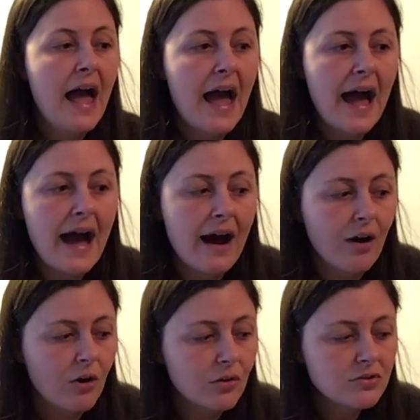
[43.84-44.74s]

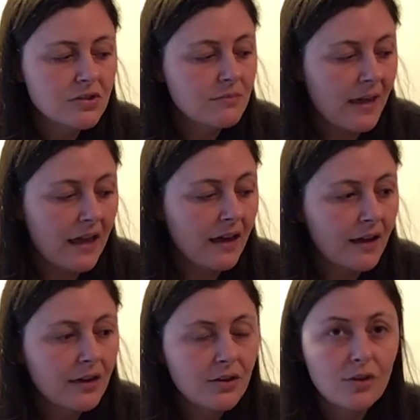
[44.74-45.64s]
how to make
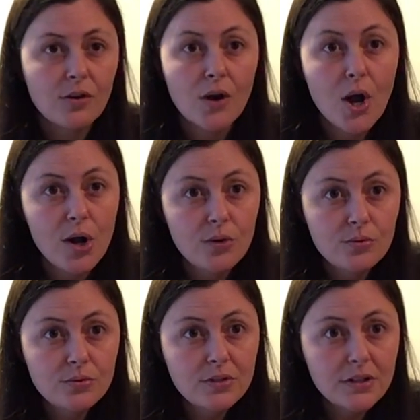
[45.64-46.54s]
your
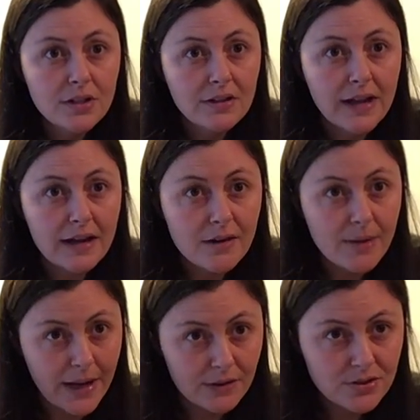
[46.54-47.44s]
own light up
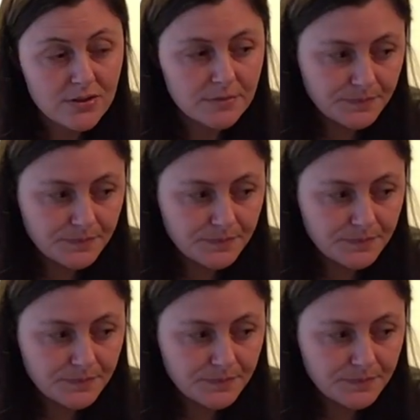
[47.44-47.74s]
house.